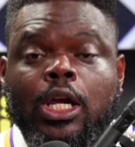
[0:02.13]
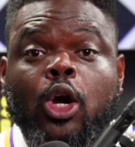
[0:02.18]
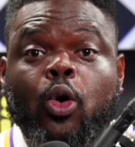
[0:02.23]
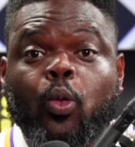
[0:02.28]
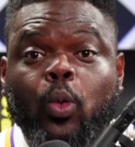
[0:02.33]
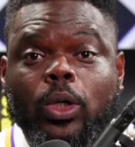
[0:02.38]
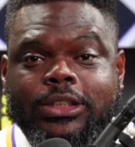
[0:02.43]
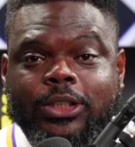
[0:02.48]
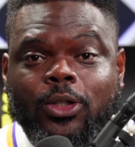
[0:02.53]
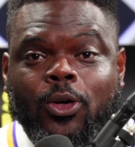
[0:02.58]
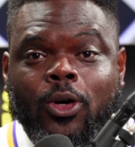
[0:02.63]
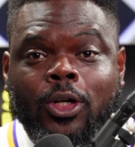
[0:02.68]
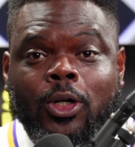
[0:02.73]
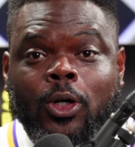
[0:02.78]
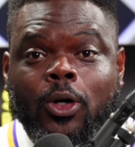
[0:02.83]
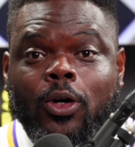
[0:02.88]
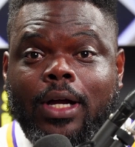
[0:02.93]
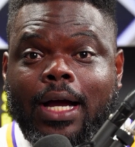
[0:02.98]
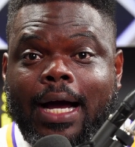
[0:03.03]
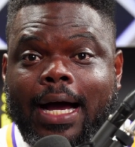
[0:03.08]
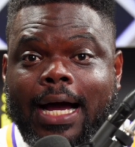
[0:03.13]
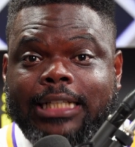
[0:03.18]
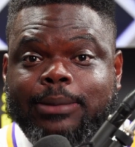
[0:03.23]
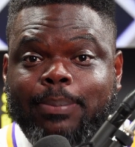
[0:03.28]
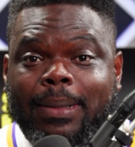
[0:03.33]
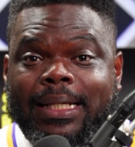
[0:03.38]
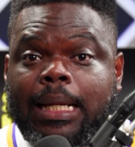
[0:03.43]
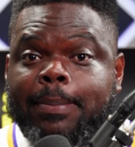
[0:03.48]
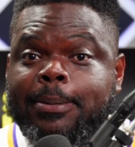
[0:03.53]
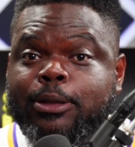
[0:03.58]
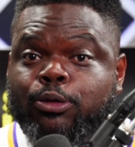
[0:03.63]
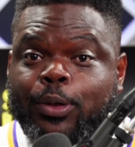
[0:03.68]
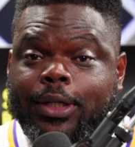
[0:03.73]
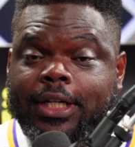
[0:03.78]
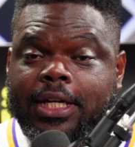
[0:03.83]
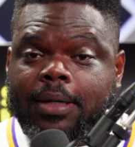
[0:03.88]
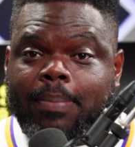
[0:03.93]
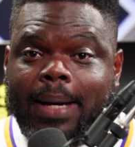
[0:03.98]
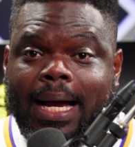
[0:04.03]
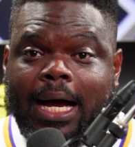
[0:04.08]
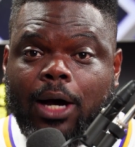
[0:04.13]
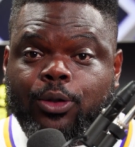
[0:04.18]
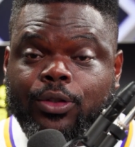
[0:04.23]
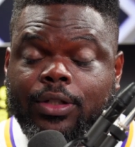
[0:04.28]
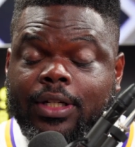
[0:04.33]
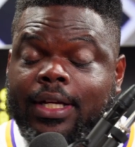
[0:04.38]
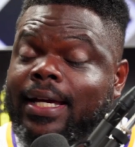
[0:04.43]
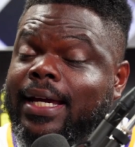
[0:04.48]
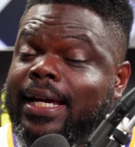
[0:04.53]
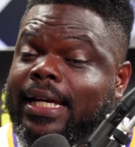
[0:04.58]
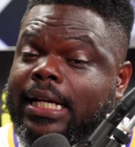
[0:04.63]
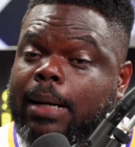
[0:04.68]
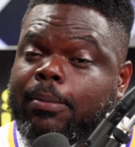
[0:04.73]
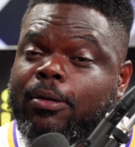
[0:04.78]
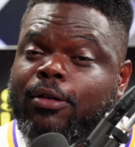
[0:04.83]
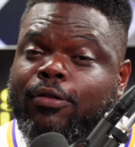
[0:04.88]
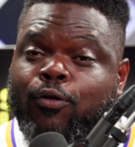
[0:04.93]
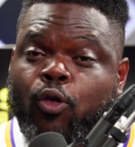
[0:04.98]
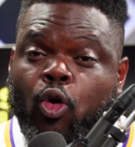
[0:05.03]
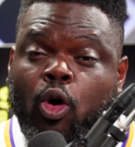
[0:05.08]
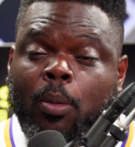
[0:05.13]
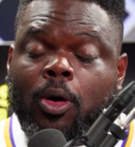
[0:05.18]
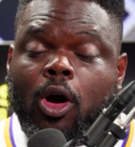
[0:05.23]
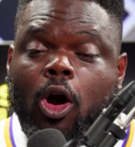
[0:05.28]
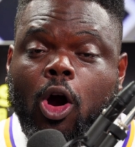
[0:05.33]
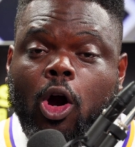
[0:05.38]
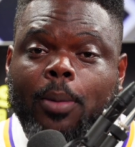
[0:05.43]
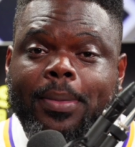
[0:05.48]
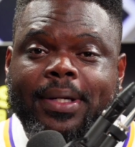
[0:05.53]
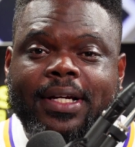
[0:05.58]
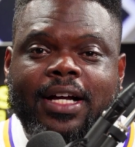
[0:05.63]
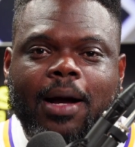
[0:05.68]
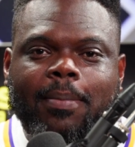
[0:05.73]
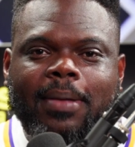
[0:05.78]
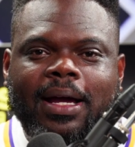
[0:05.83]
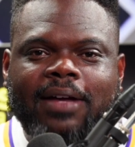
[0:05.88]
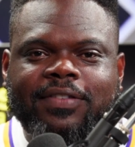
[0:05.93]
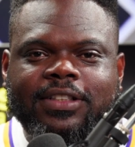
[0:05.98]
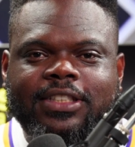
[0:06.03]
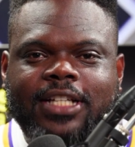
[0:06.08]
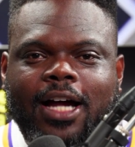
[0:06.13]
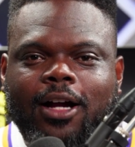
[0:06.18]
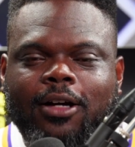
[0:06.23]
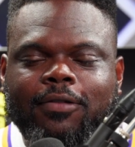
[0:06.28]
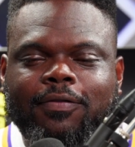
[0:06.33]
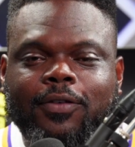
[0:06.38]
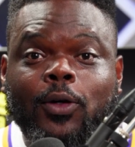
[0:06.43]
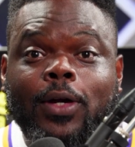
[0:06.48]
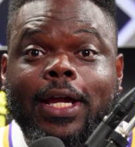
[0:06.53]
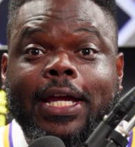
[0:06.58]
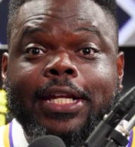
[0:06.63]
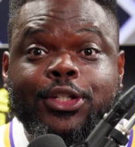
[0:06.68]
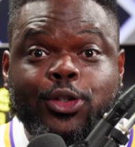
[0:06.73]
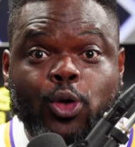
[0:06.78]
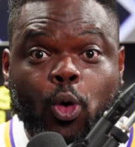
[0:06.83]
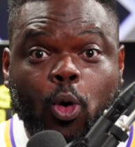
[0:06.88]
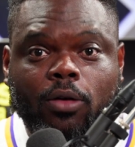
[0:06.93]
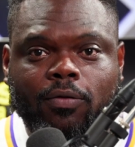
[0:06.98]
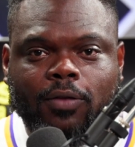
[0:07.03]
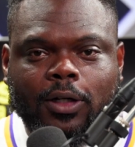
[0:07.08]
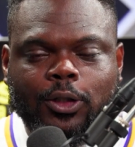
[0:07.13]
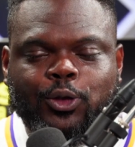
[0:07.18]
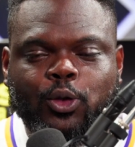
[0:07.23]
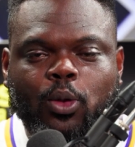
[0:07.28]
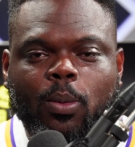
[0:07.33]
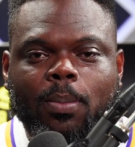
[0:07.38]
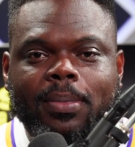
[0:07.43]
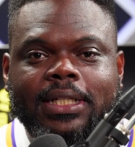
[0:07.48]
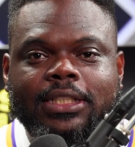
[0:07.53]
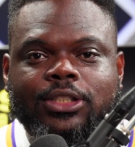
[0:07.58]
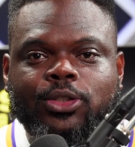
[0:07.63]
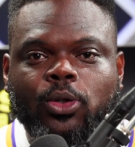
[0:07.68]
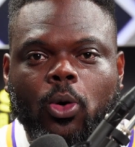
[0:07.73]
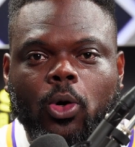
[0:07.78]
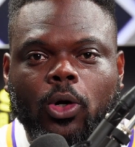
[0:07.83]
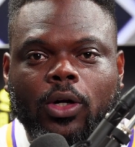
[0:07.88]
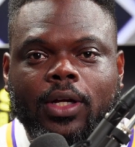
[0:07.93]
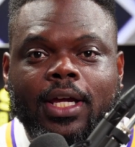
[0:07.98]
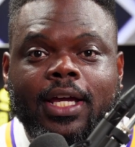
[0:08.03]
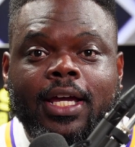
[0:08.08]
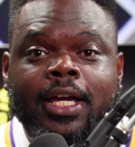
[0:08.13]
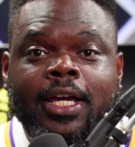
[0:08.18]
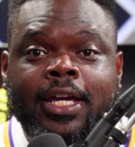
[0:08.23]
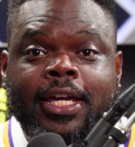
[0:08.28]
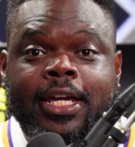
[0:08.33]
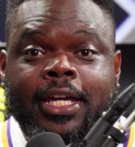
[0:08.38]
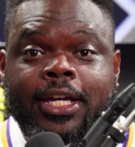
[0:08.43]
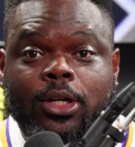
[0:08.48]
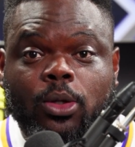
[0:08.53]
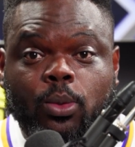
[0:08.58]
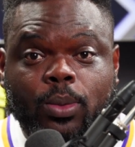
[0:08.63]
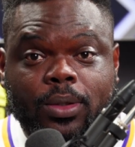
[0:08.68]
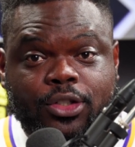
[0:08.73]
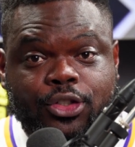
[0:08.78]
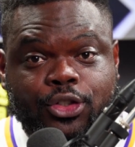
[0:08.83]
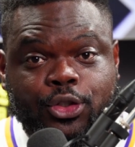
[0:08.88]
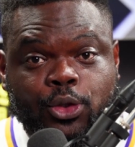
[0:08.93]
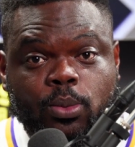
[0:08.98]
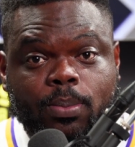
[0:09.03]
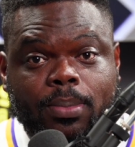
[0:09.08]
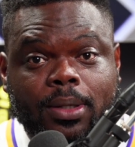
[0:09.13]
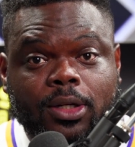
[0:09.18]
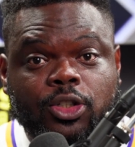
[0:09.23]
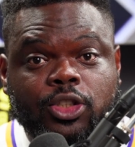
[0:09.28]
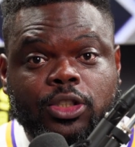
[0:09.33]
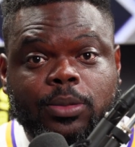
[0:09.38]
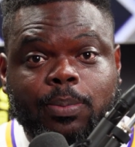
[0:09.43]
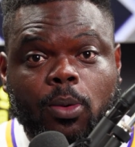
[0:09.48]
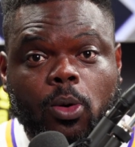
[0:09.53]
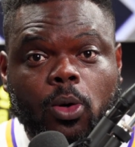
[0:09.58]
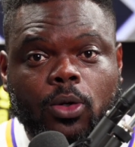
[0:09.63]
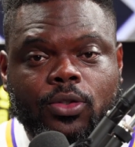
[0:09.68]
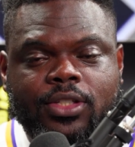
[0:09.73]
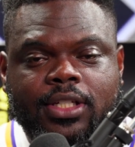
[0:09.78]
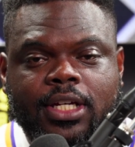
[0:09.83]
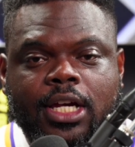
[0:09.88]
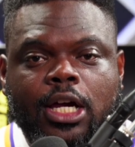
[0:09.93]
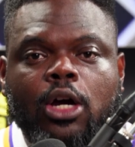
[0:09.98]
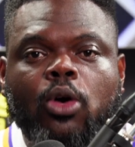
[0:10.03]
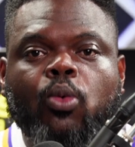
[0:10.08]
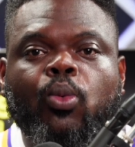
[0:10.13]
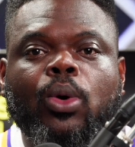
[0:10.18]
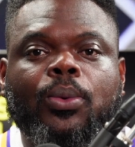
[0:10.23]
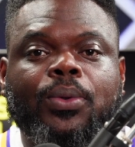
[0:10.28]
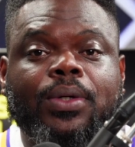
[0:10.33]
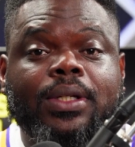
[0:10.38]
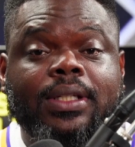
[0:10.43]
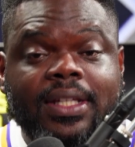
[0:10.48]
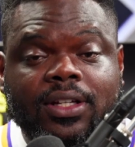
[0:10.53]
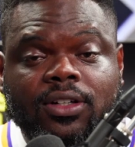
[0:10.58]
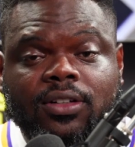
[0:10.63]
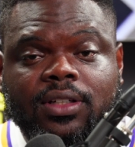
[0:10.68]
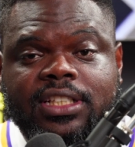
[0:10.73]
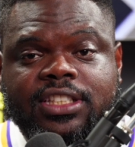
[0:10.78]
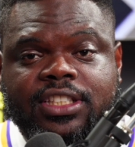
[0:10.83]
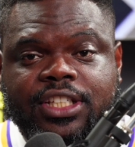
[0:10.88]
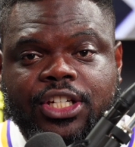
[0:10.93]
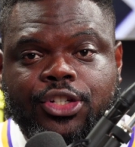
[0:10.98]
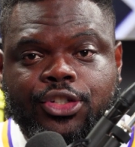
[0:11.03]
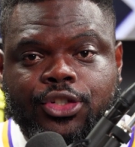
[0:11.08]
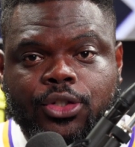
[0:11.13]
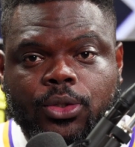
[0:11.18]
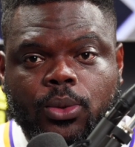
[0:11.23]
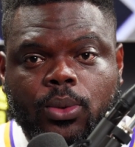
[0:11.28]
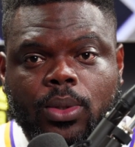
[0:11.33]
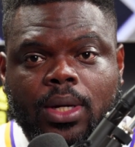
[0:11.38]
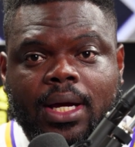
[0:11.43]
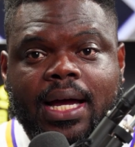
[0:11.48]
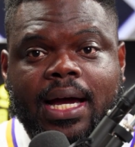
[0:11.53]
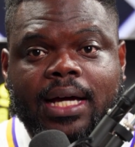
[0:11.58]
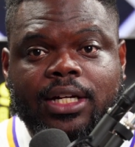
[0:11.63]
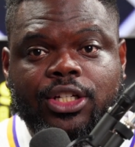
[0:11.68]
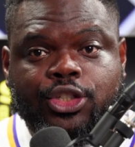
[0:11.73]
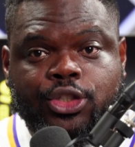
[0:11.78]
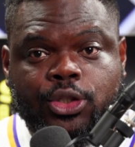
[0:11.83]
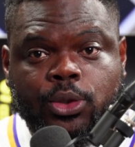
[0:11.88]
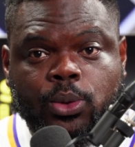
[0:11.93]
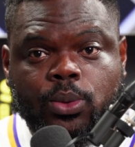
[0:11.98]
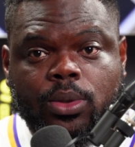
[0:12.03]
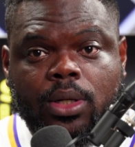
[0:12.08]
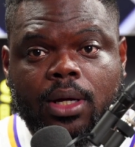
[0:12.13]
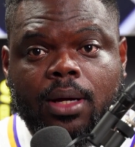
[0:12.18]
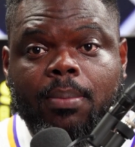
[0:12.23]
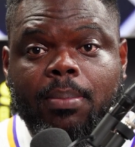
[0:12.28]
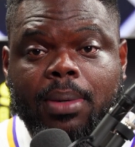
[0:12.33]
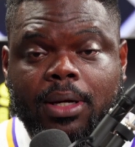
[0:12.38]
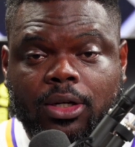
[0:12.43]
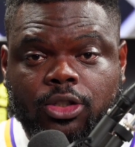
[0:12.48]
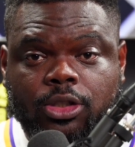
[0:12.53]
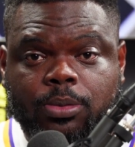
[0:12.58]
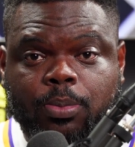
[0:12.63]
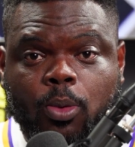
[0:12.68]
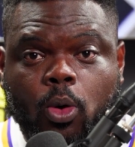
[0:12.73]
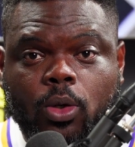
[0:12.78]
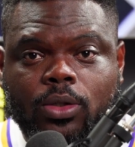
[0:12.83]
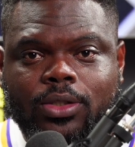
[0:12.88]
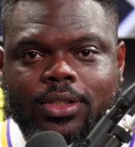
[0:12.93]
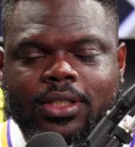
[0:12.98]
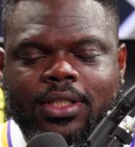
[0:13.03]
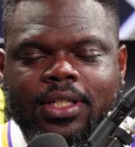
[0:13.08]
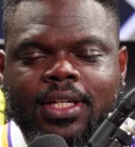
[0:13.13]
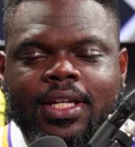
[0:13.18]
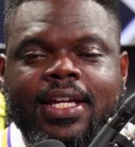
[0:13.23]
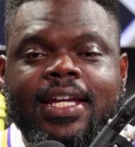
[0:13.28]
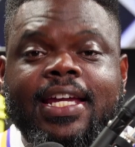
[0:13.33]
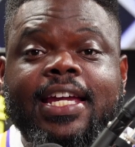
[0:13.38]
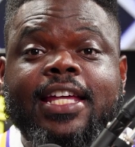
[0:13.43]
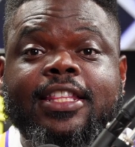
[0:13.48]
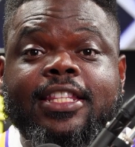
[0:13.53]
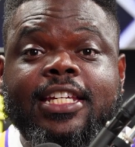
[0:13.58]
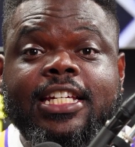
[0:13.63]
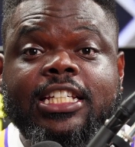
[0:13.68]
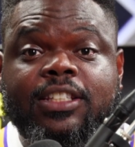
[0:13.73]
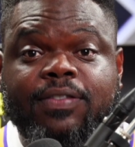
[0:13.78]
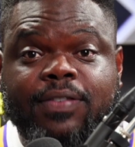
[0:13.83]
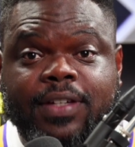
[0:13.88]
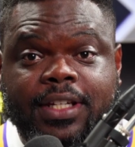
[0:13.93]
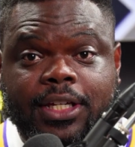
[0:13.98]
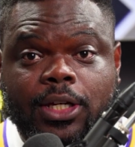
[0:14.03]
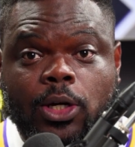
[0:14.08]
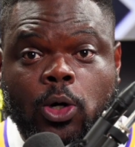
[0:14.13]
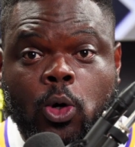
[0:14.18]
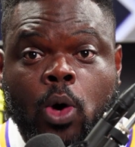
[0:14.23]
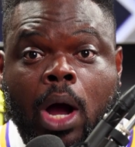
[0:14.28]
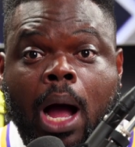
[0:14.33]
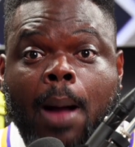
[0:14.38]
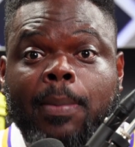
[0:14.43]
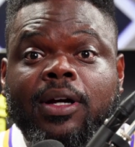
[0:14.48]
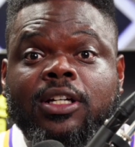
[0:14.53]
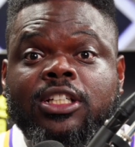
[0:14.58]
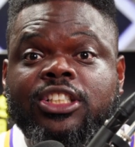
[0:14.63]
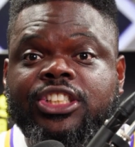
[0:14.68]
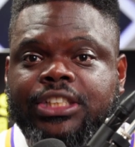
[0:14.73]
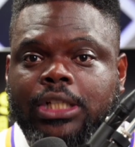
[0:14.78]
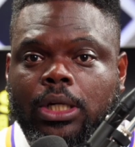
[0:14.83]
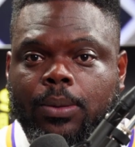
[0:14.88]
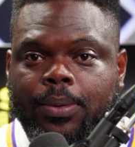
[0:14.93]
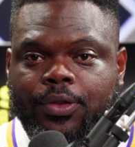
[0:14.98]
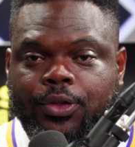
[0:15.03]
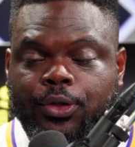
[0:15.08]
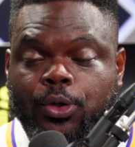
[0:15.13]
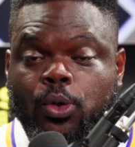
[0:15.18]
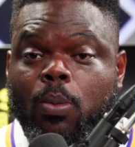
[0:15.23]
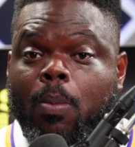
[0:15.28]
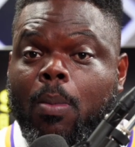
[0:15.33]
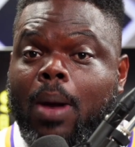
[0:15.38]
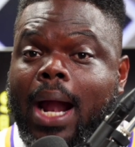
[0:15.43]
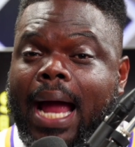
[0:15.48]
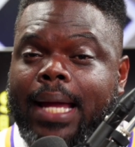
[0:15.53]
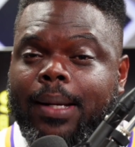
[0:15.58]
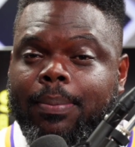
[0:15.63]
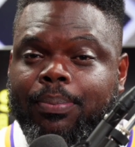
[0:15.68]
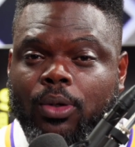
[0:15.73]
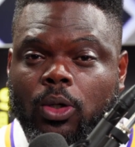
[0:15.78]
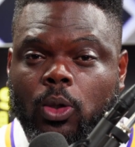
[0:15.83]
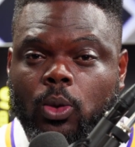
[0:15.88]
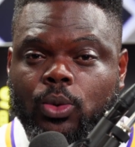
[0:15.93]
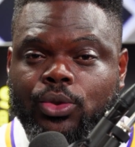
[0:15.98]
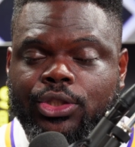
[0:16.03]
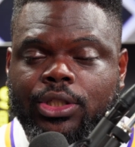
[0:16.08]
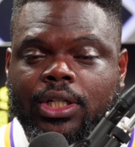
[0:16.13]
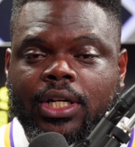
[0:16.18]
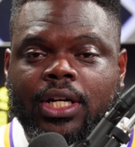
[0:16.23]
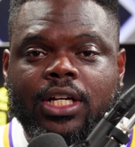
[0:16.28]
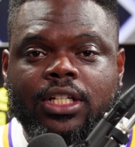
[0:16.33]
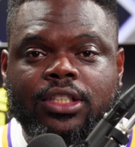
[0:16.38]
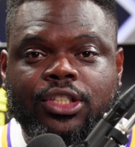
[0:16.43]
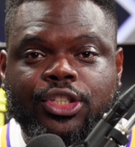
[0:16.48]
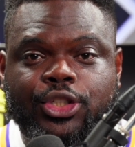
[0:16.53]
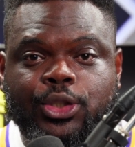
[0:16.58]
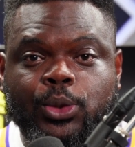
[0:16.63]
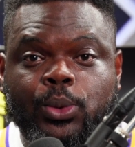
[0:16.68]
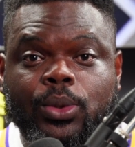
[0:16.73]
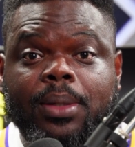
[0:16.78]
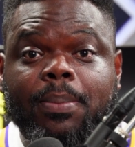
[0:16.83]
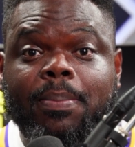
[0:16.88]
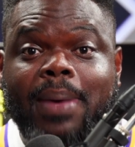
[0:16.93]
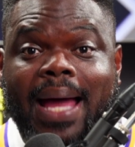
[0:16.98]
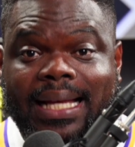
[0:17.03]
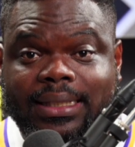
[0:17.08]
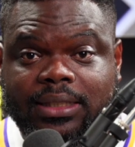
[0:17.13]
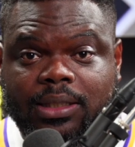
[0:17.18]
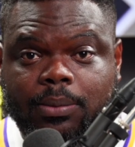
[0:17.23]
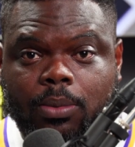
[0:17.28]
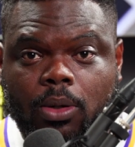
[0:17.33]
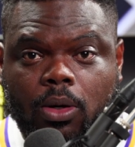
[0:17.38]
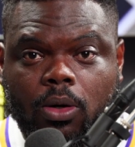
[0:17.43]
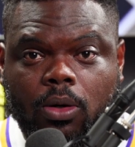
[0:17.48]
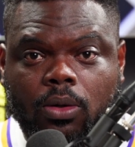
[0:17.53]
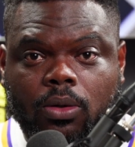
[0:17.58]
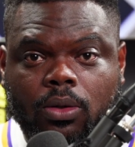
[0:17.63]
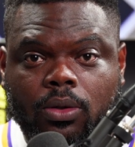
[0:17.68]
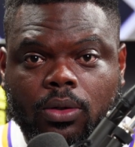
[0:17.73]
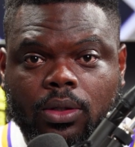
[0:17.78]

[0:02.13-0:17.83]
What's going on, guys? My name is Ricky Bowden, and I'm a former Army combat photographer and your virtual mentor here with Shoot Better Sports, where we literally teach you how to shoot better sports. In this video, I'm going to share with you my approach to shooting basketball.